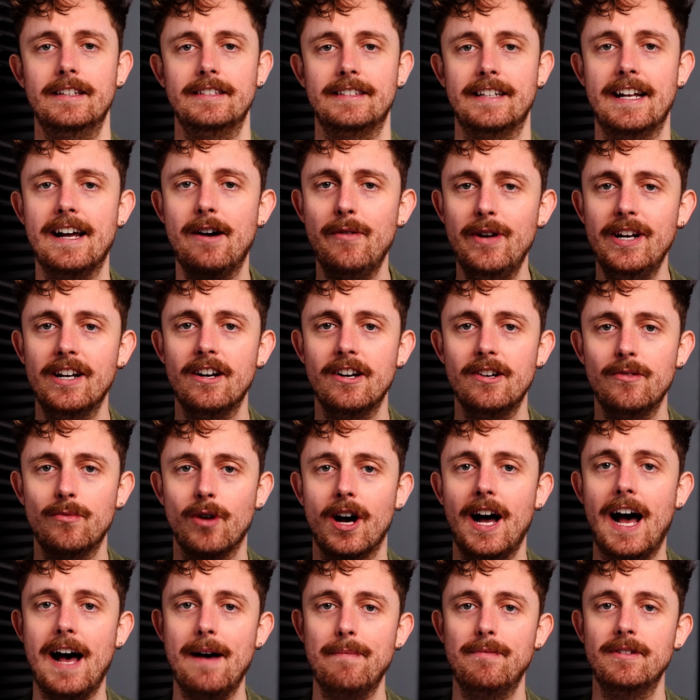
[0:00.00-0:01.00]
So now we know
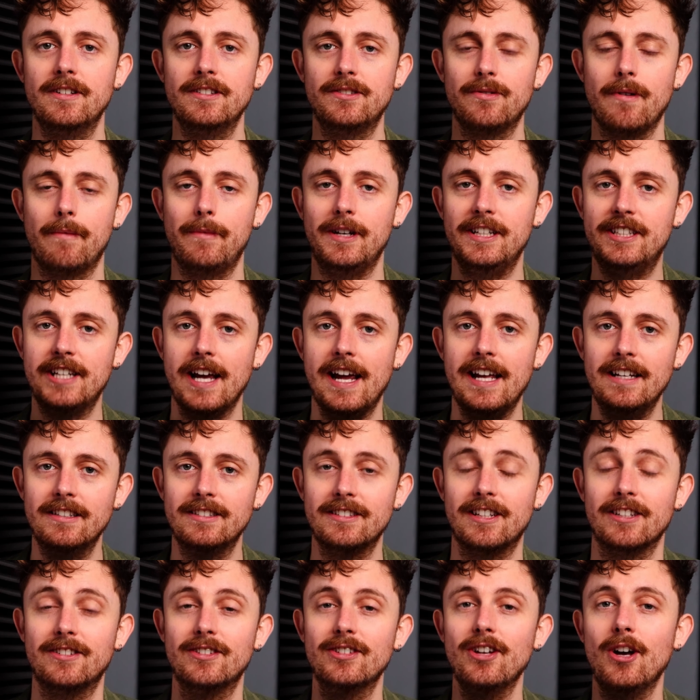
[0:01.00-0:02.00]
what happens when we
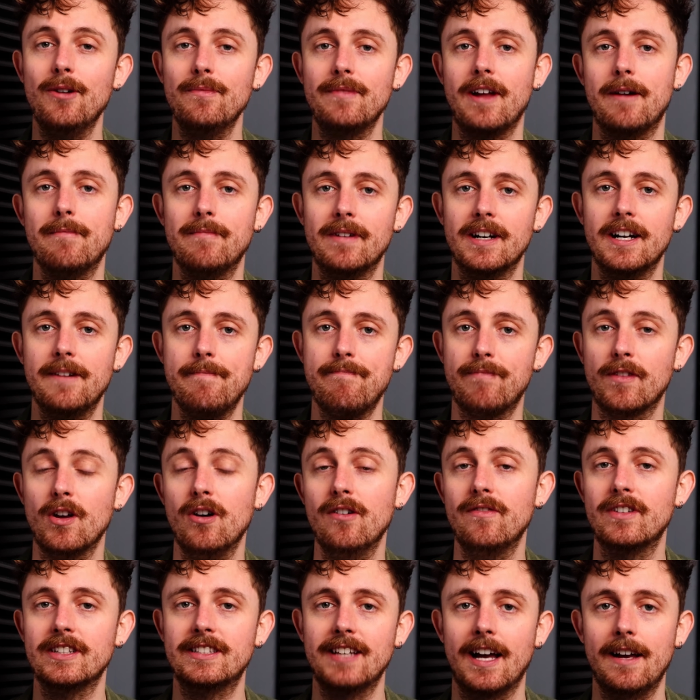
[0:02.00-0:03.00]
change the top number
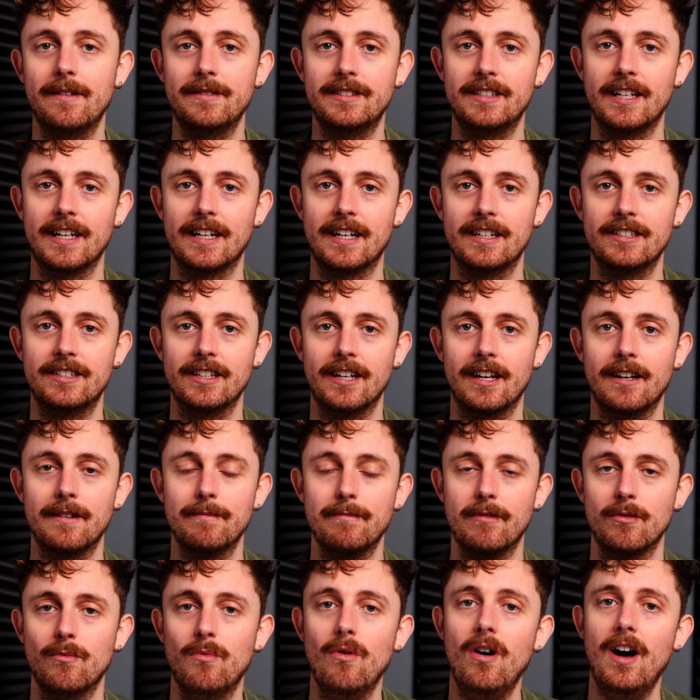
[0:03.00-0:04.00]
of a time signature.
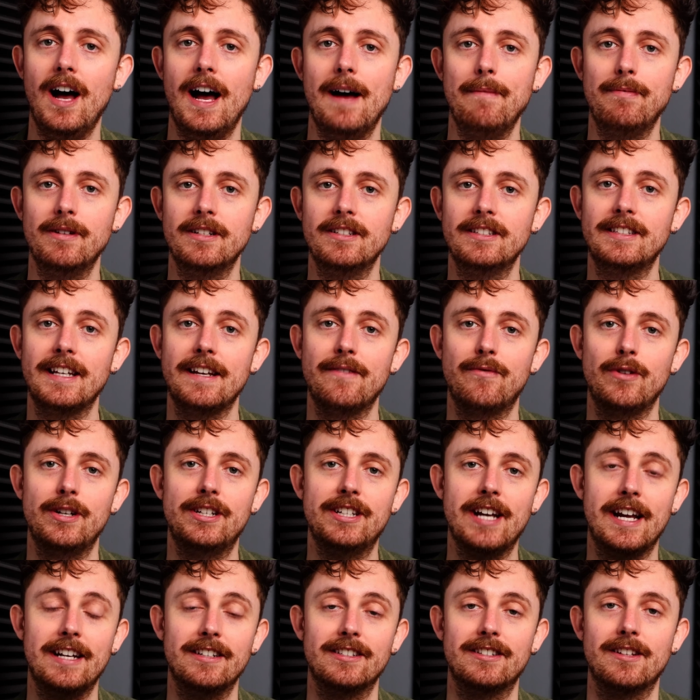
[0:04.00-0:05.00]
But what happens if we
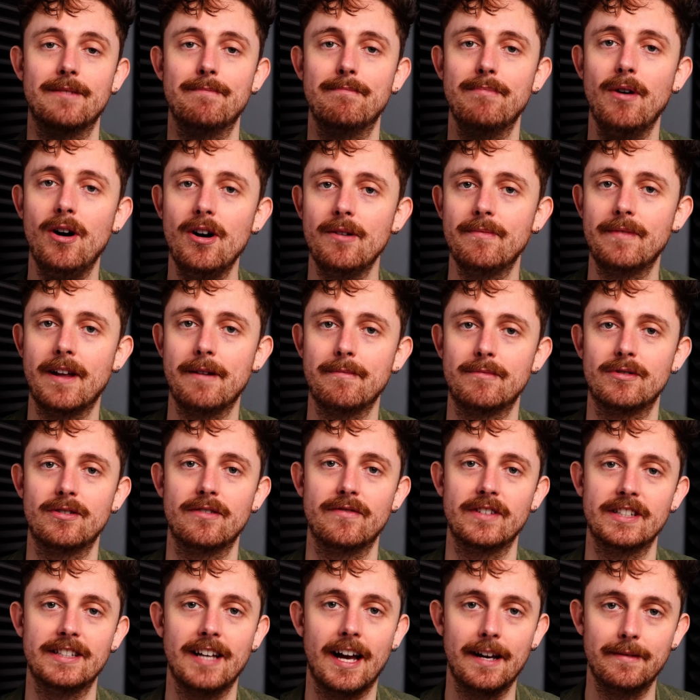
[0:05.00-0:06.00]
change the bottom number
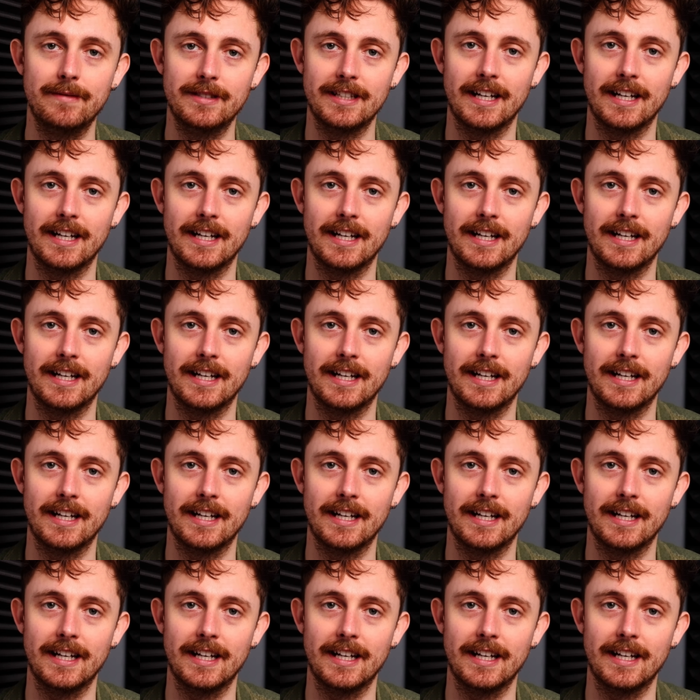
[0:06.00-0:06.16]
of a time